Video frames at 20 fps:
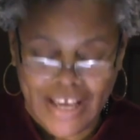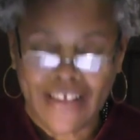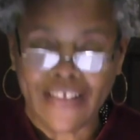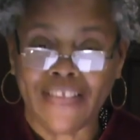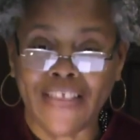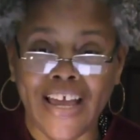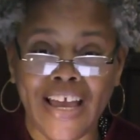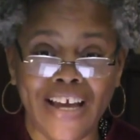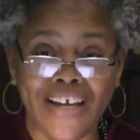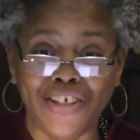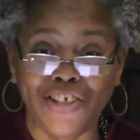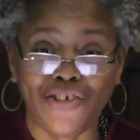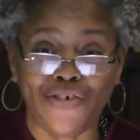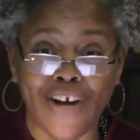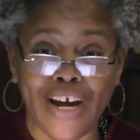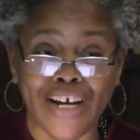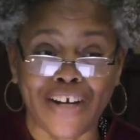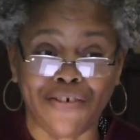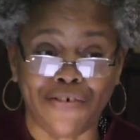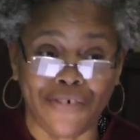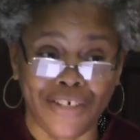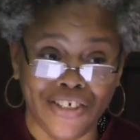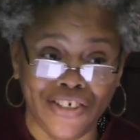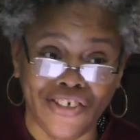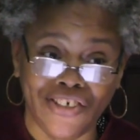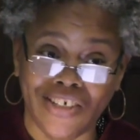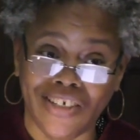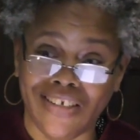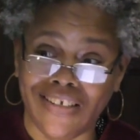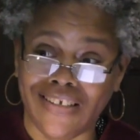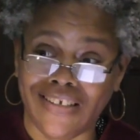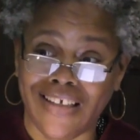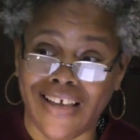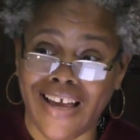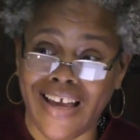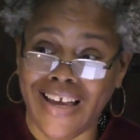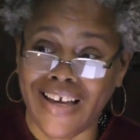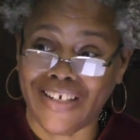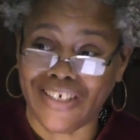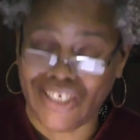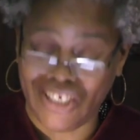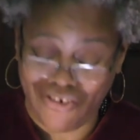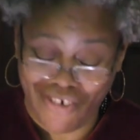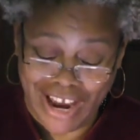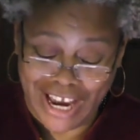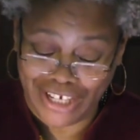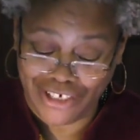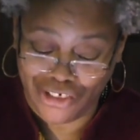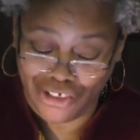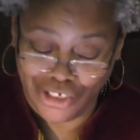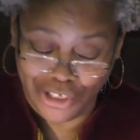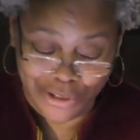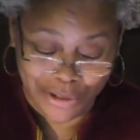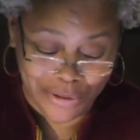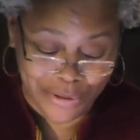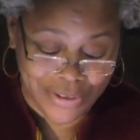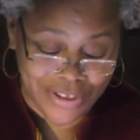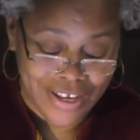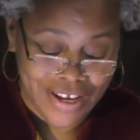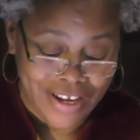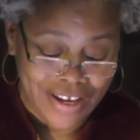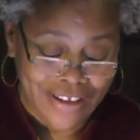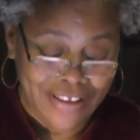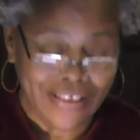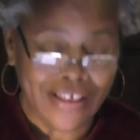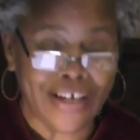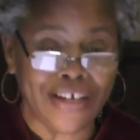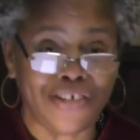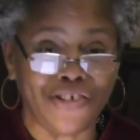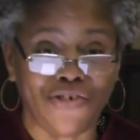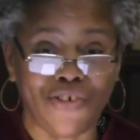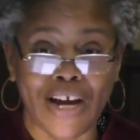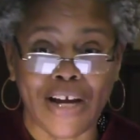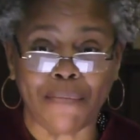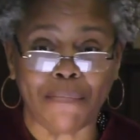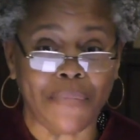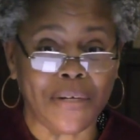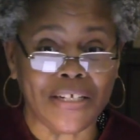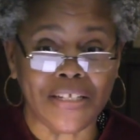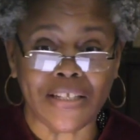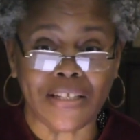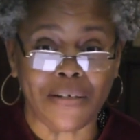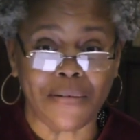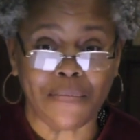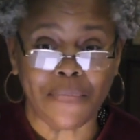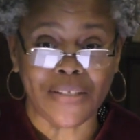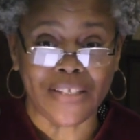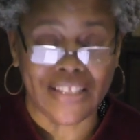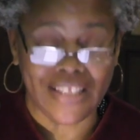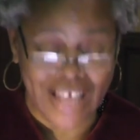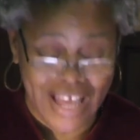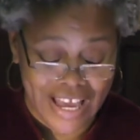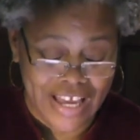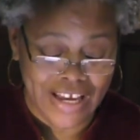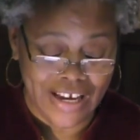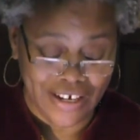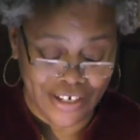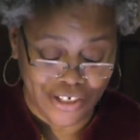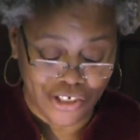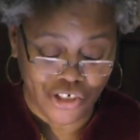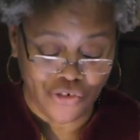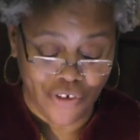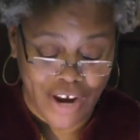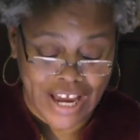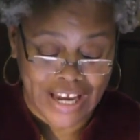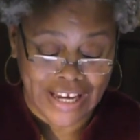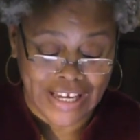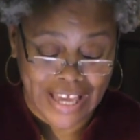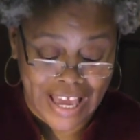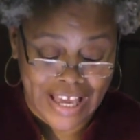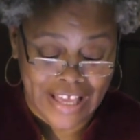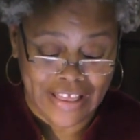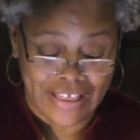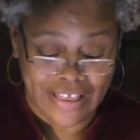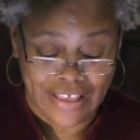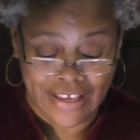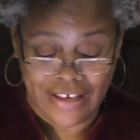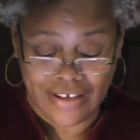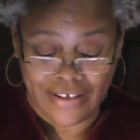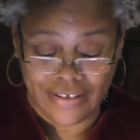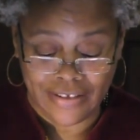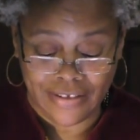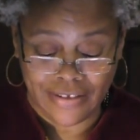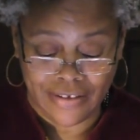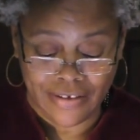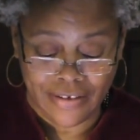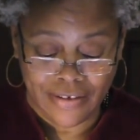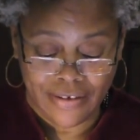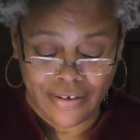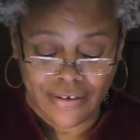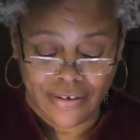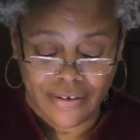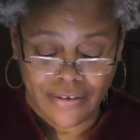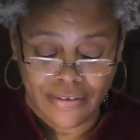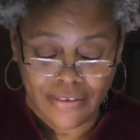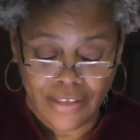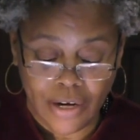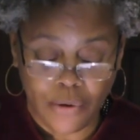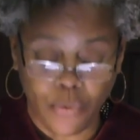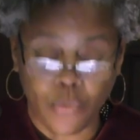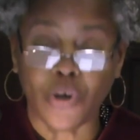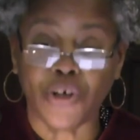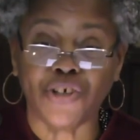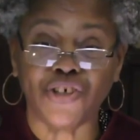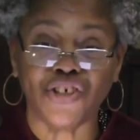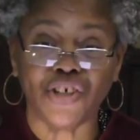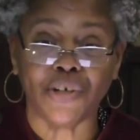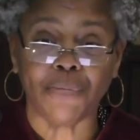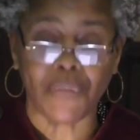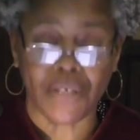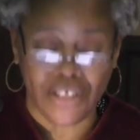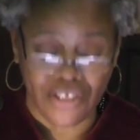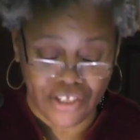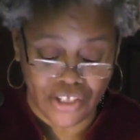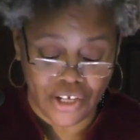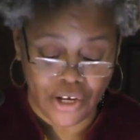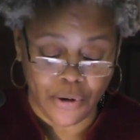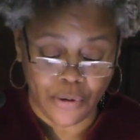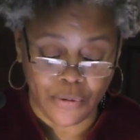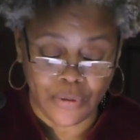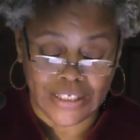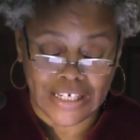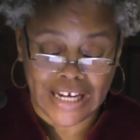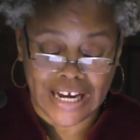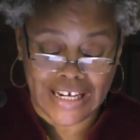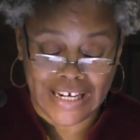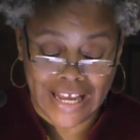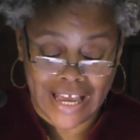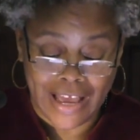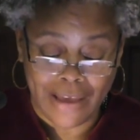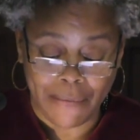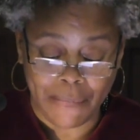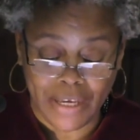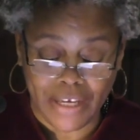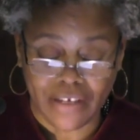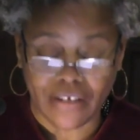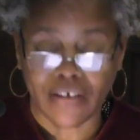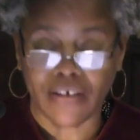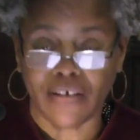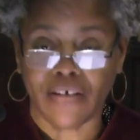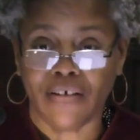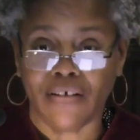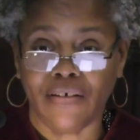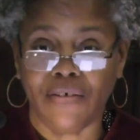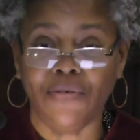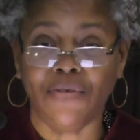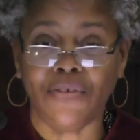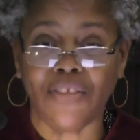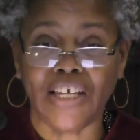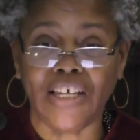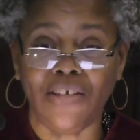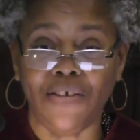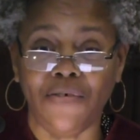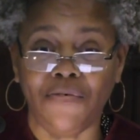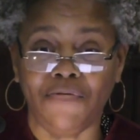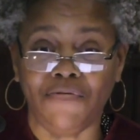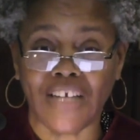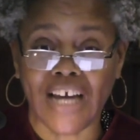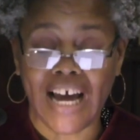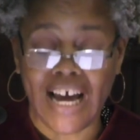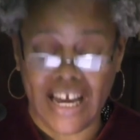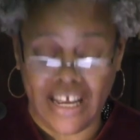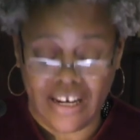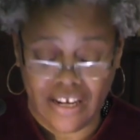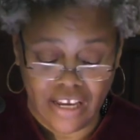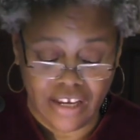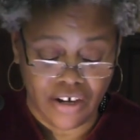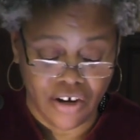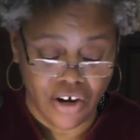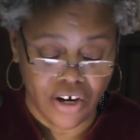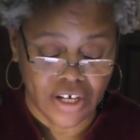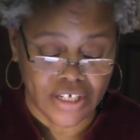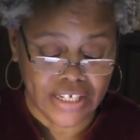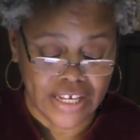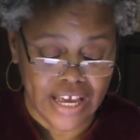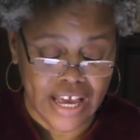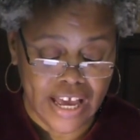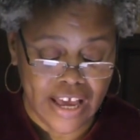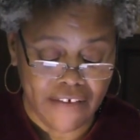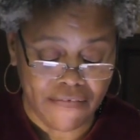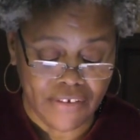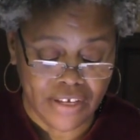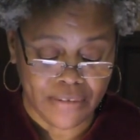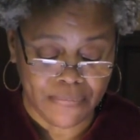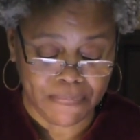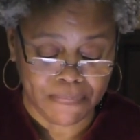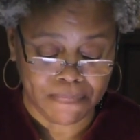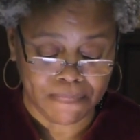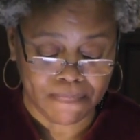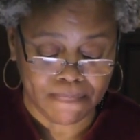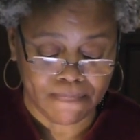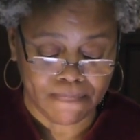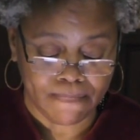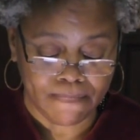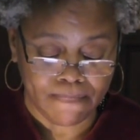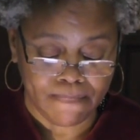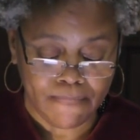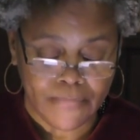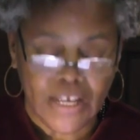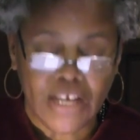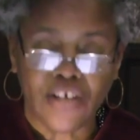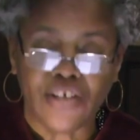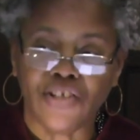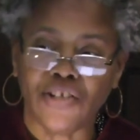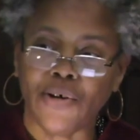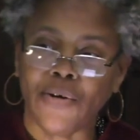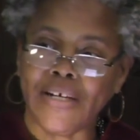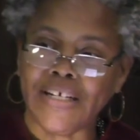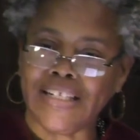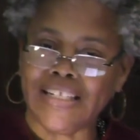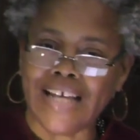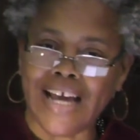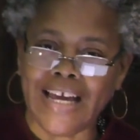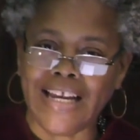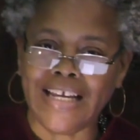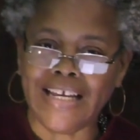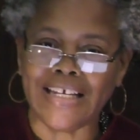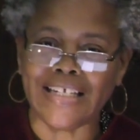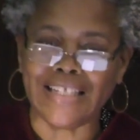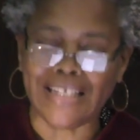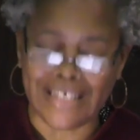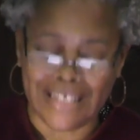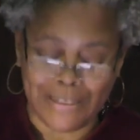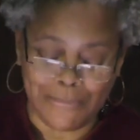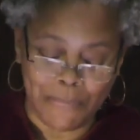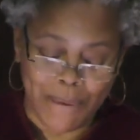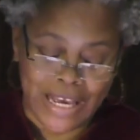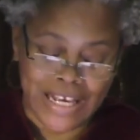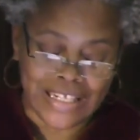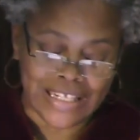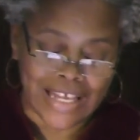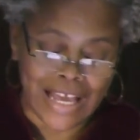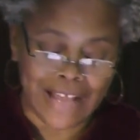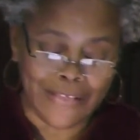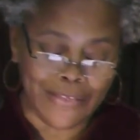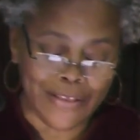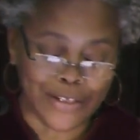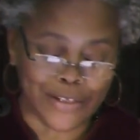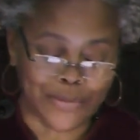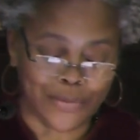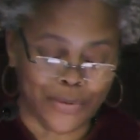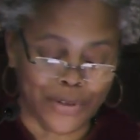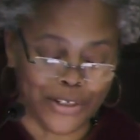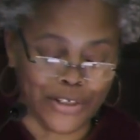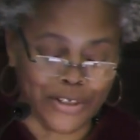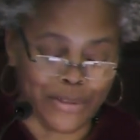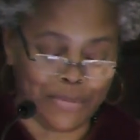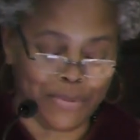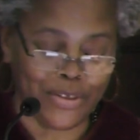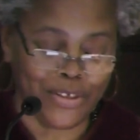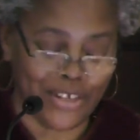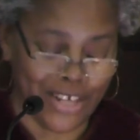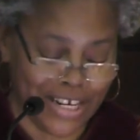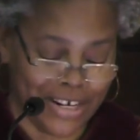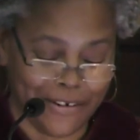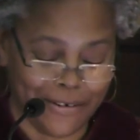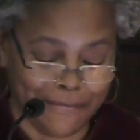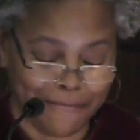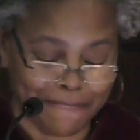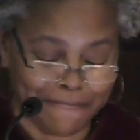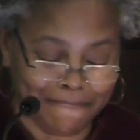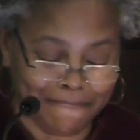They attract Christians, they attract Jews, they attract Muslims, they attract atheists. Their worship is so dynamic, you think you've died and gone to heaven. So exciting is this space and this worship center.